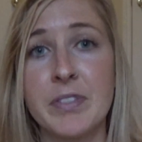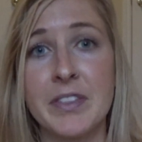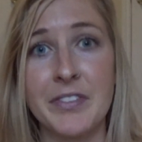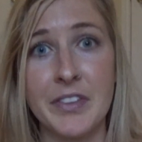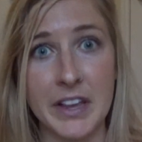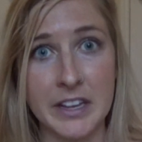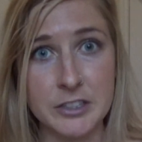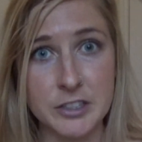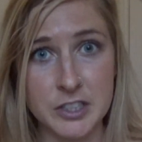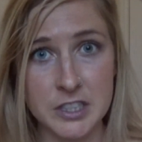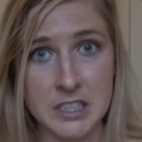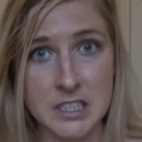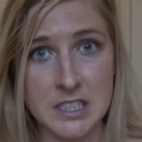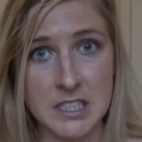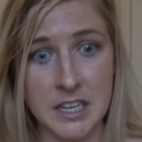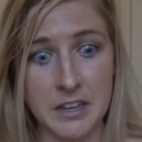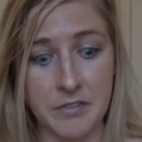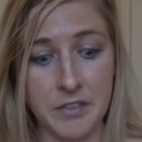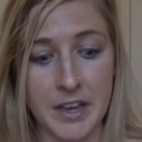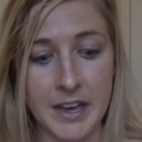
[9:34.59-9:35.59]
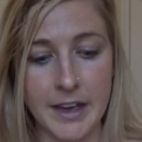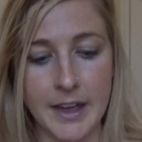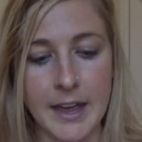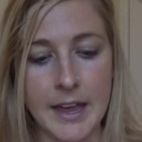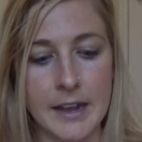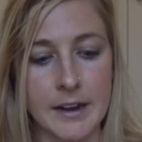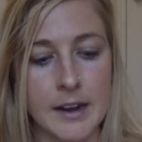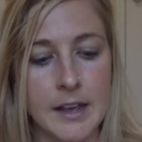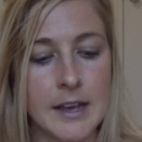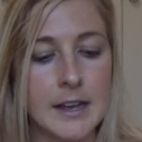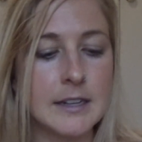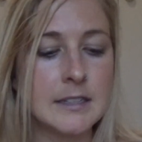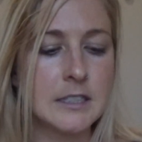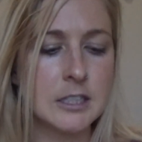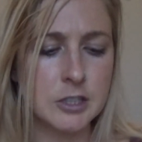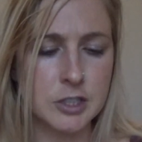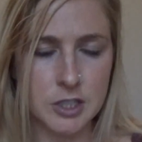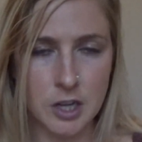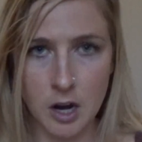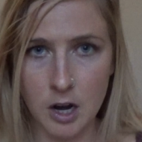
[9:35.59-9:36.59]
Ditch the stevia and
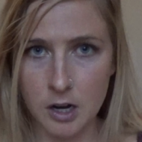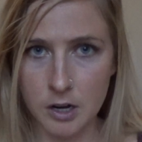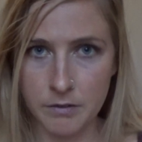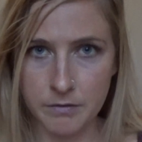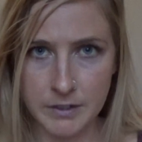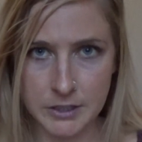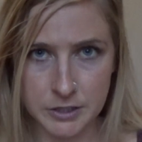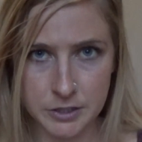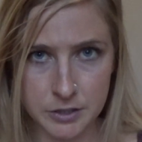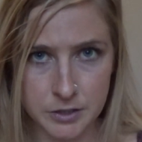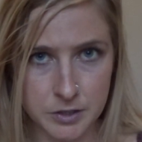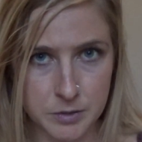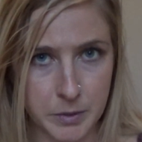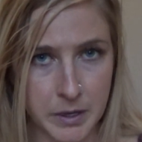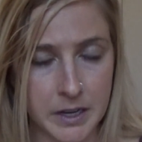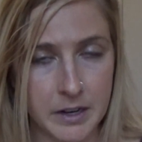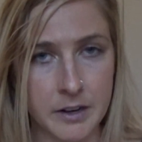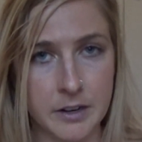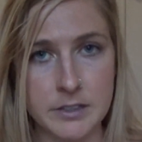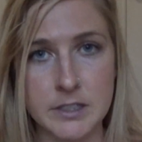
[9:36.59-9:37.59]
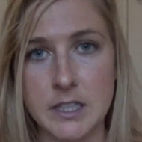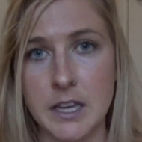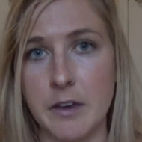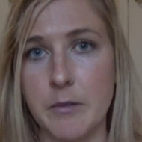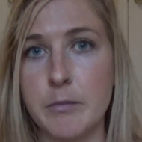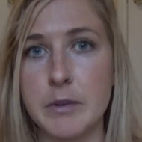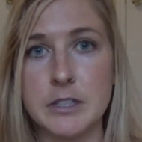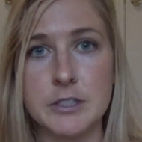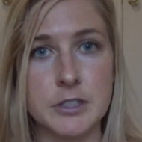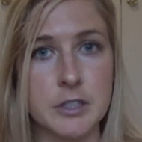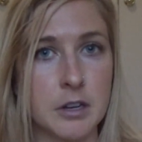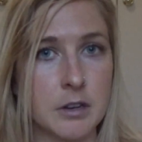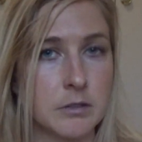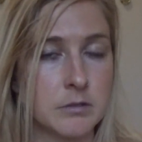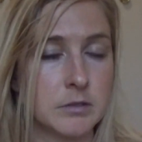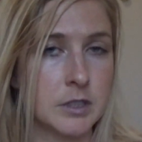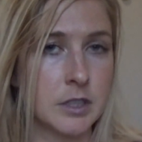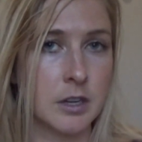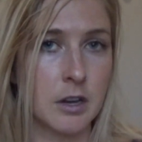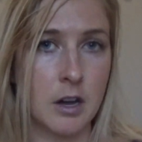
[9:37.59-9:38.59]
ditch the artificial sweeteners. They have been
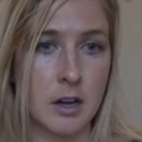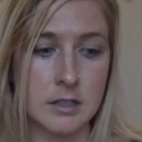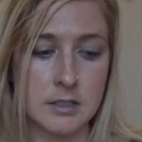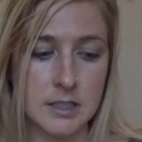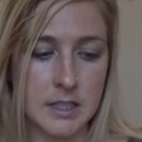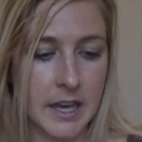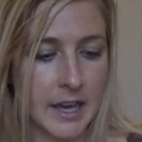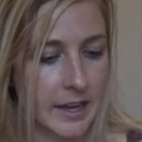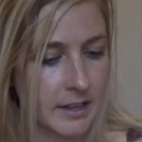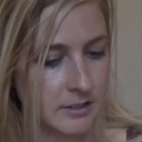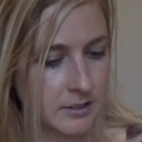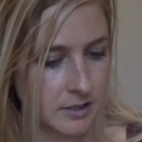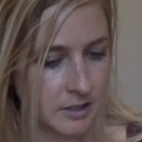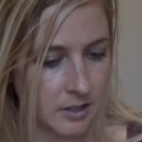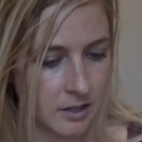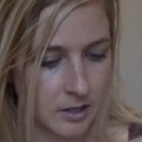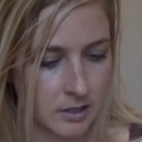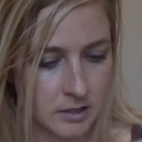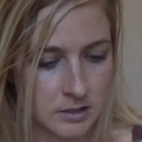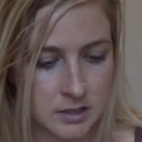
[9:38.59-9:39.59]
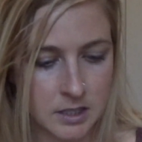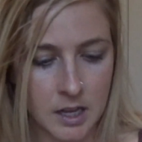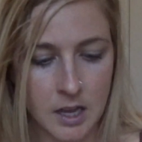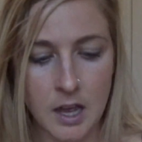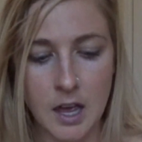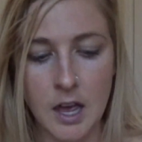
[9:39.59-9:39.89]
shown to cause cancers,